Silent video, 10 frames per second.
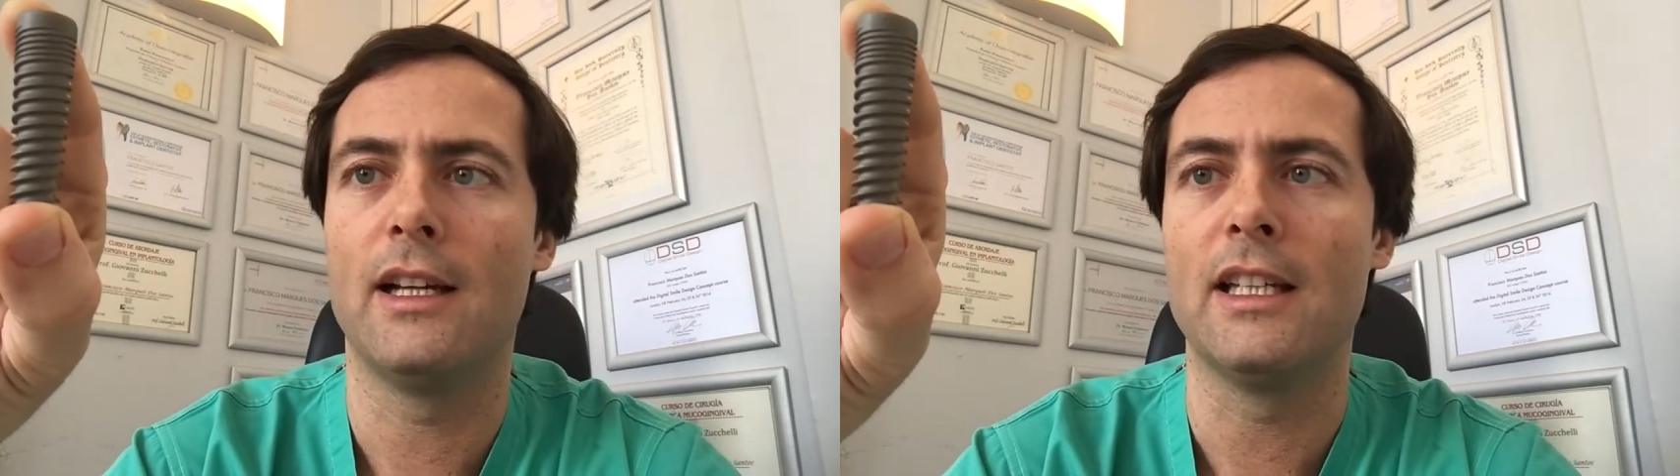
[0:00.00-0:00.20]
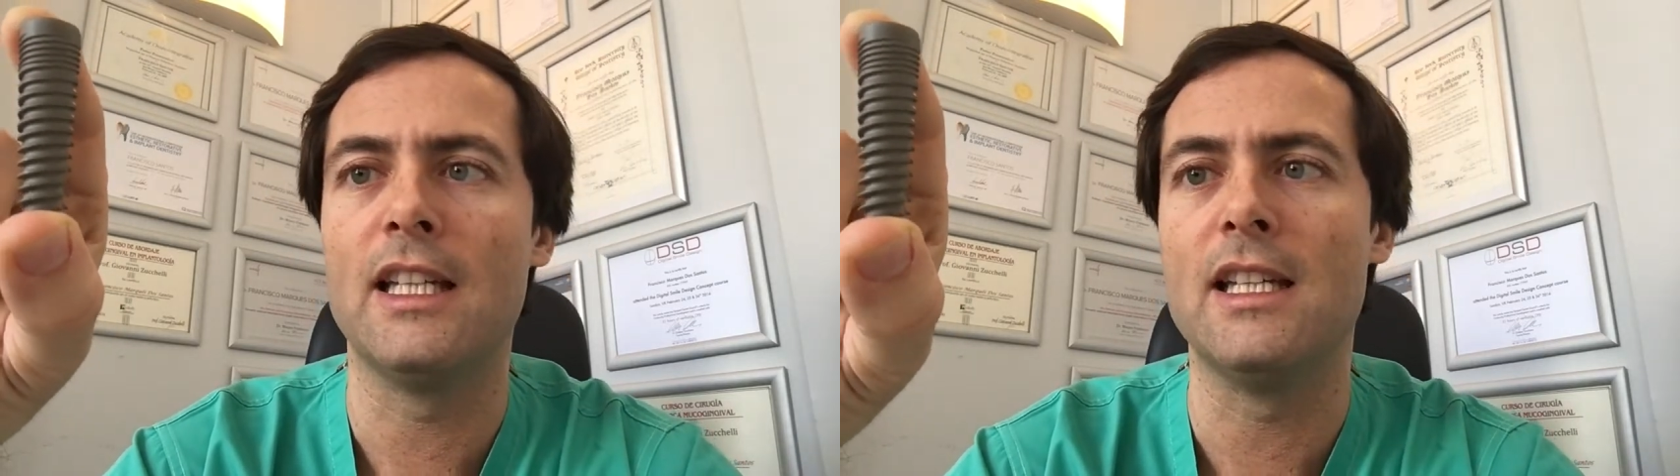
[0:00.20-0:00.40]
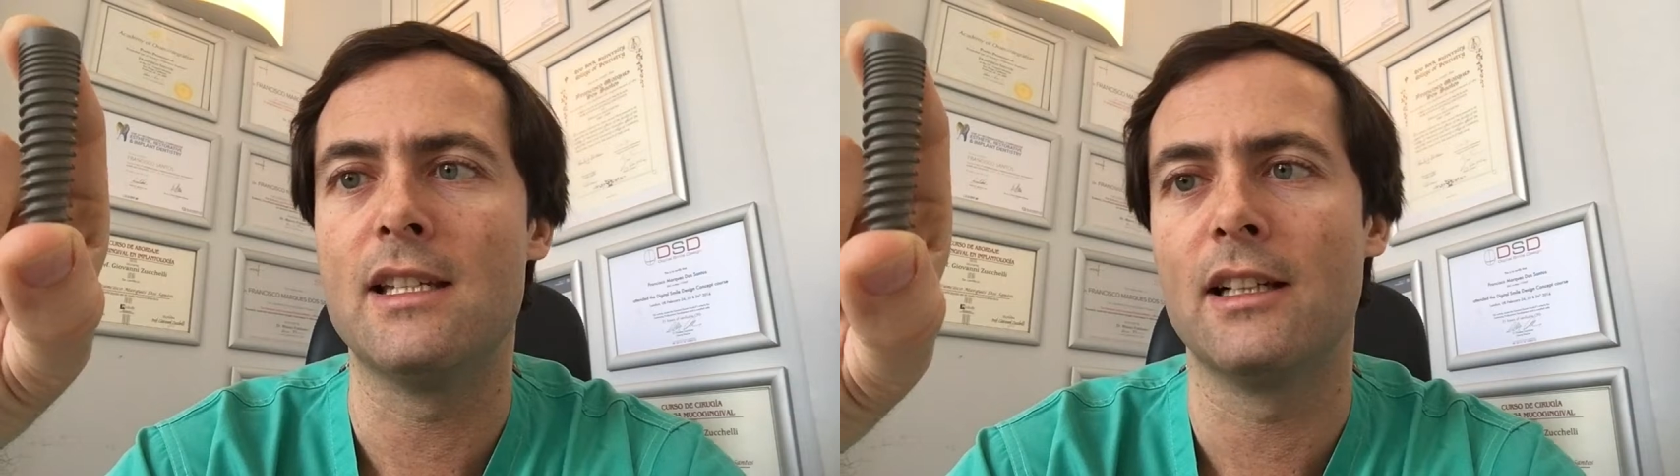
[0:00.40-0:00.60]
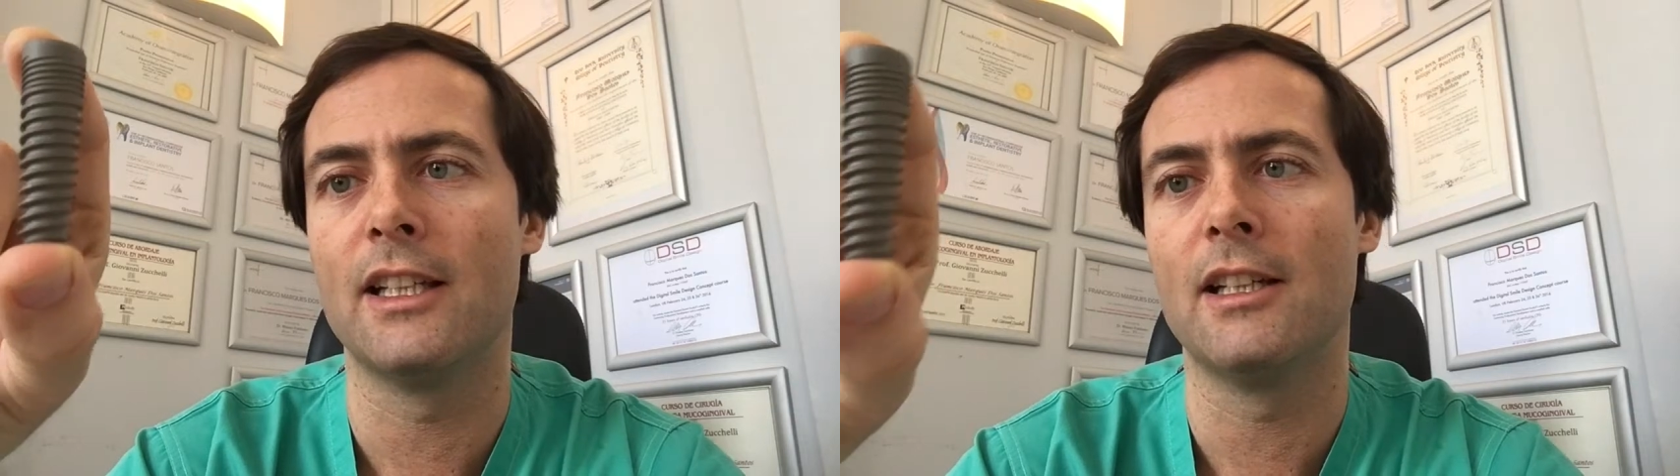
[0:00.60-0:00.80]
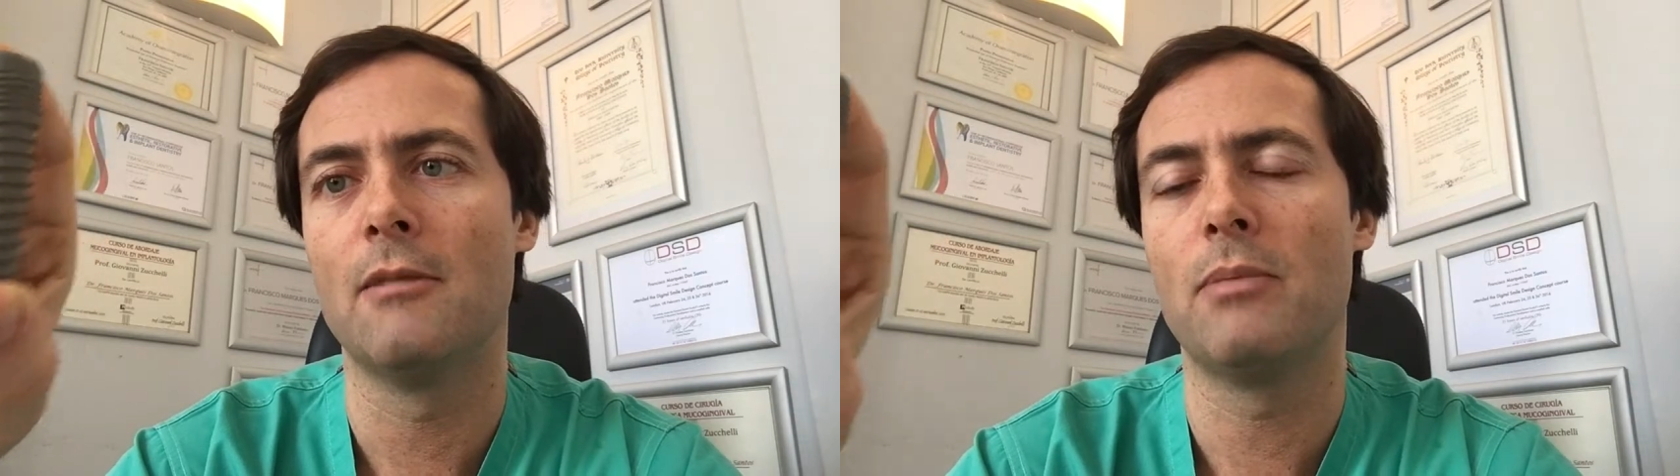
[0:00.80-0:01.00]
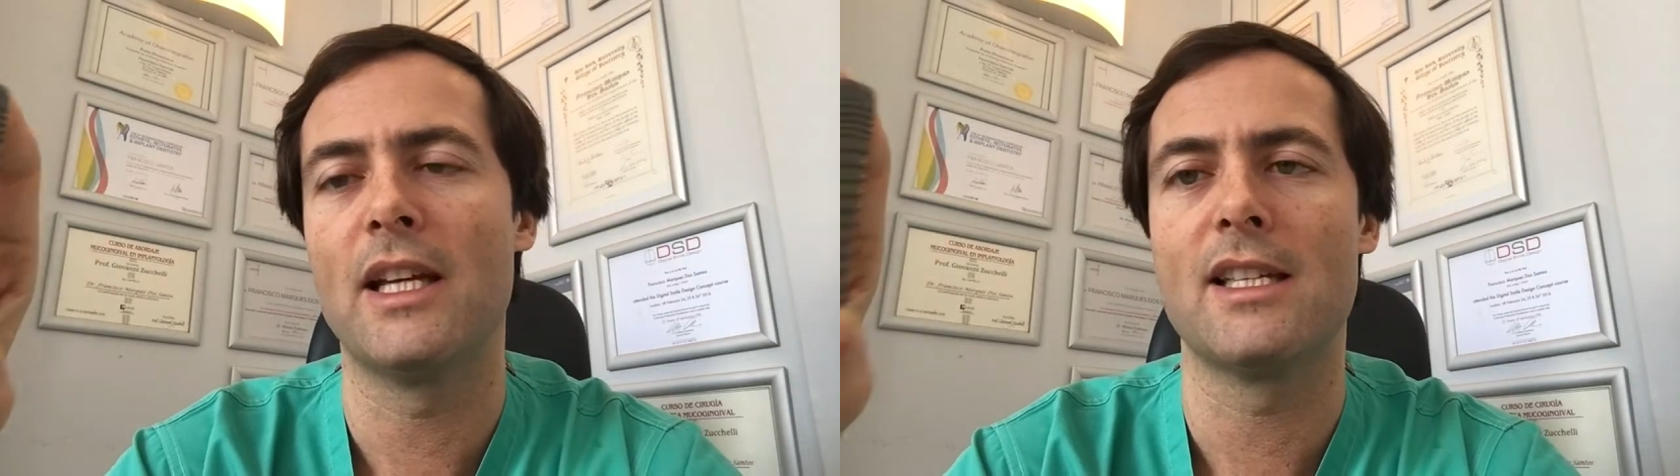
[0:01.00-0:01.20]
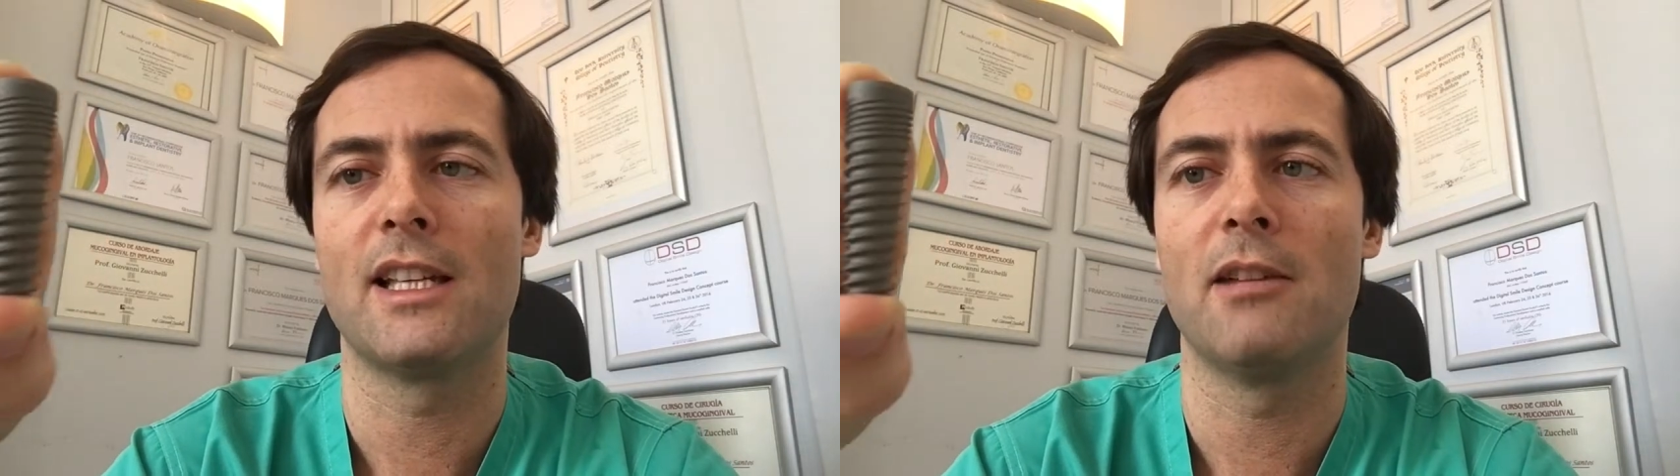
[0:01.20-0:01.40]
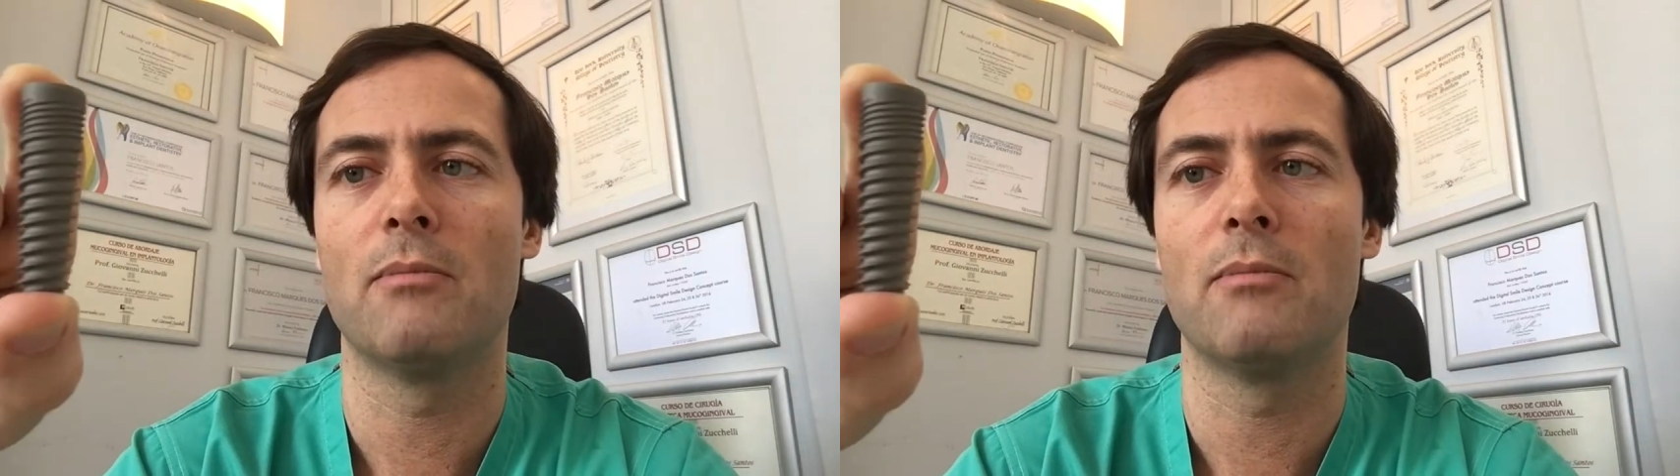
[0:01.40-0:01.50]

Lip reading: easily place the